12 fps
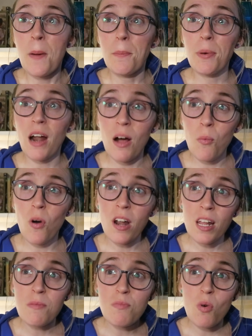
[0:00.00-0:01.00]
But I
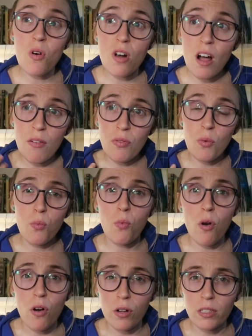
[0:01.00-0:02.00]
wanted more of the
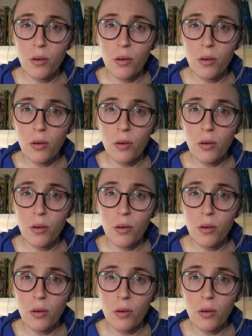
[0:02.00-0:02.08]
world.